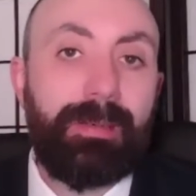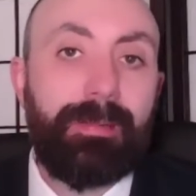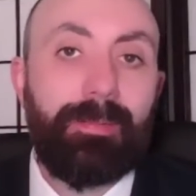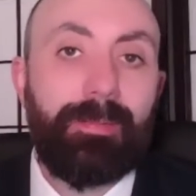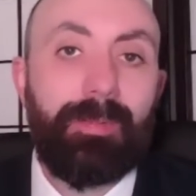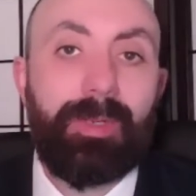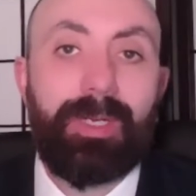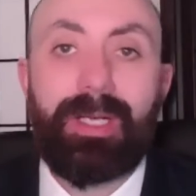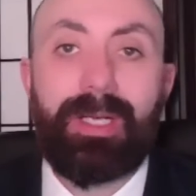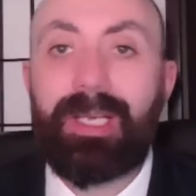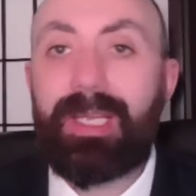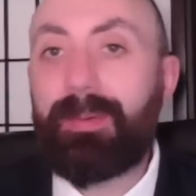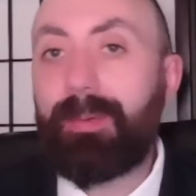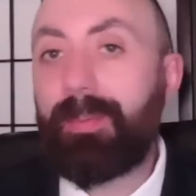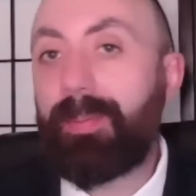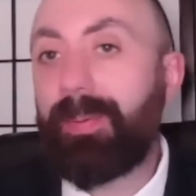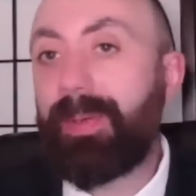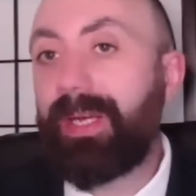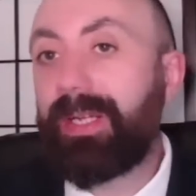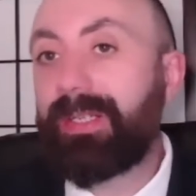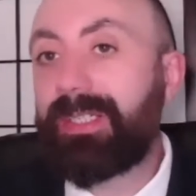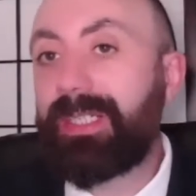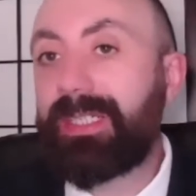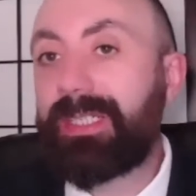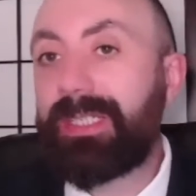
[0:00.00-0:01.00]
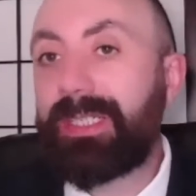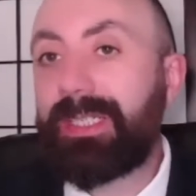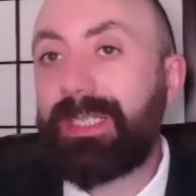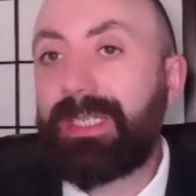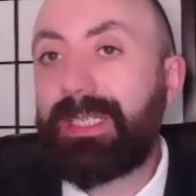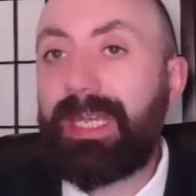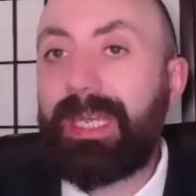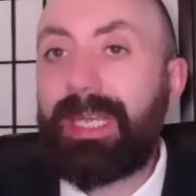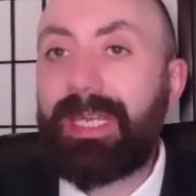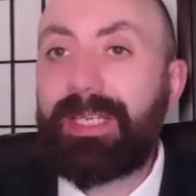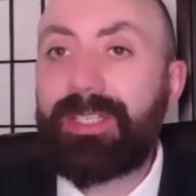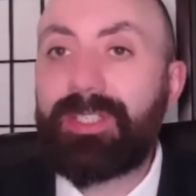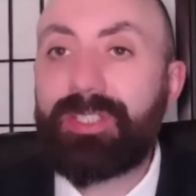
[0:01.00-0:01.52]
when the Labour Party is
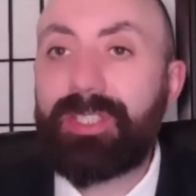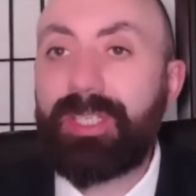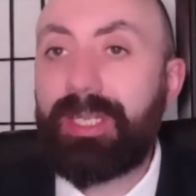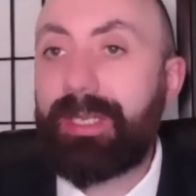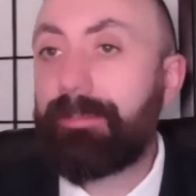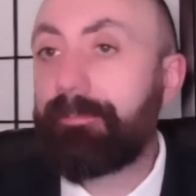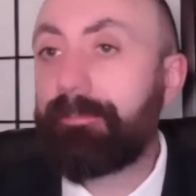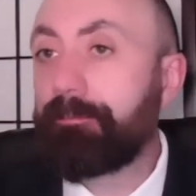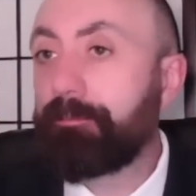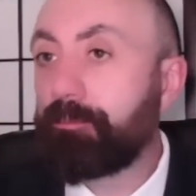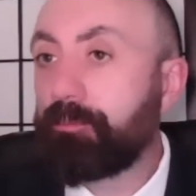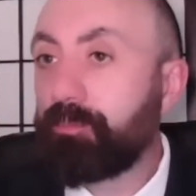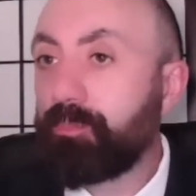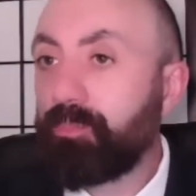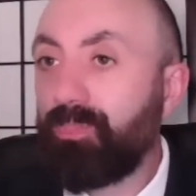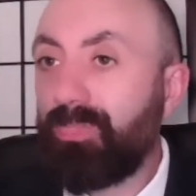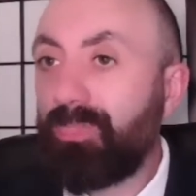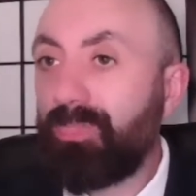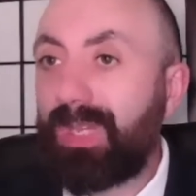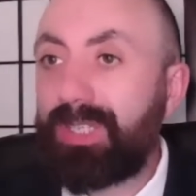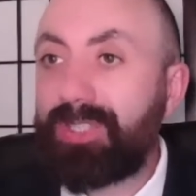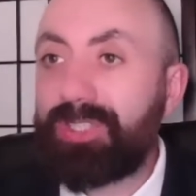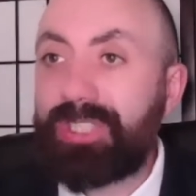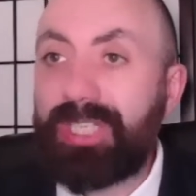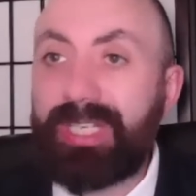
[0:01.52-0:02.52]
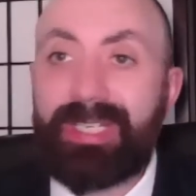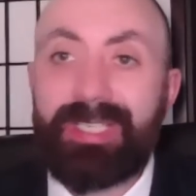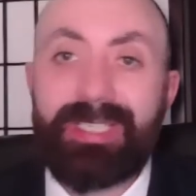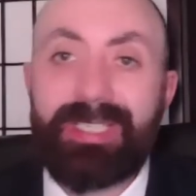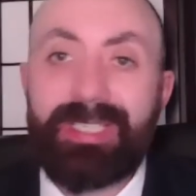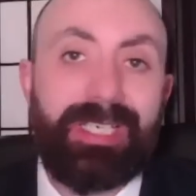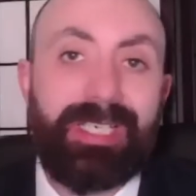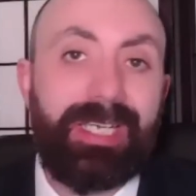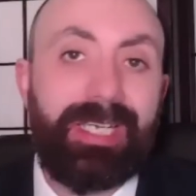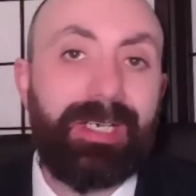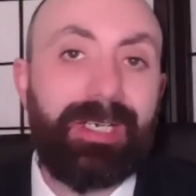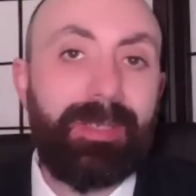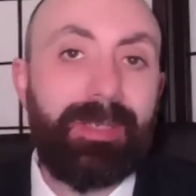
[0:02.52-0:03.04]
engaged in
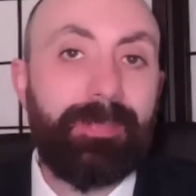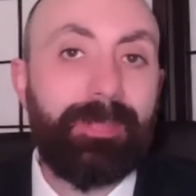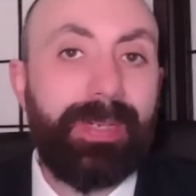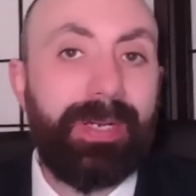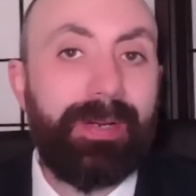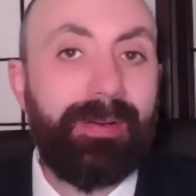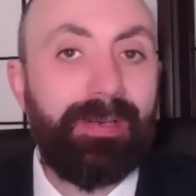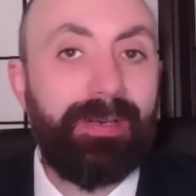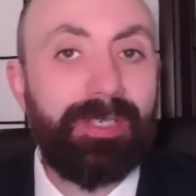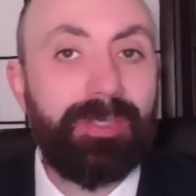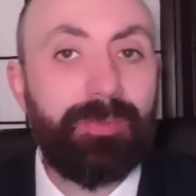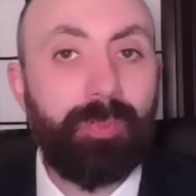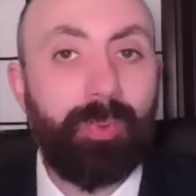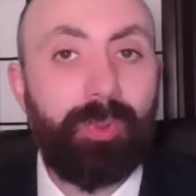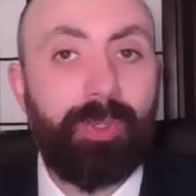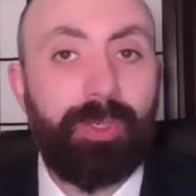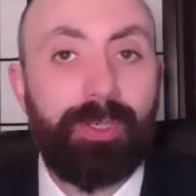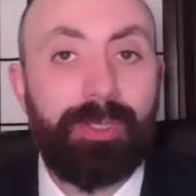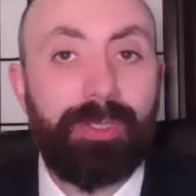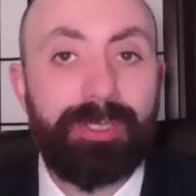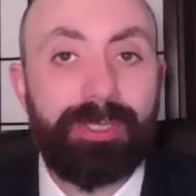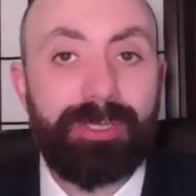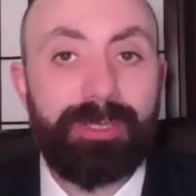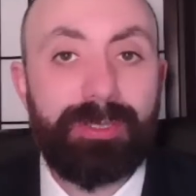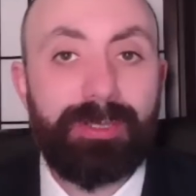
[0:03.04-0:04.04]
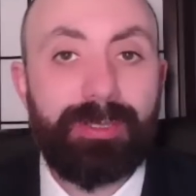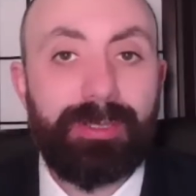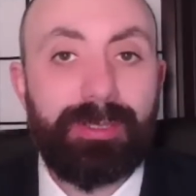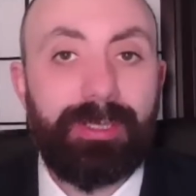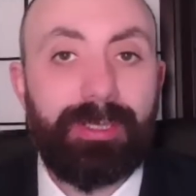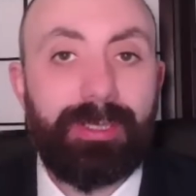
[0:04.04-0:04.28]
genocidal imperialist wars.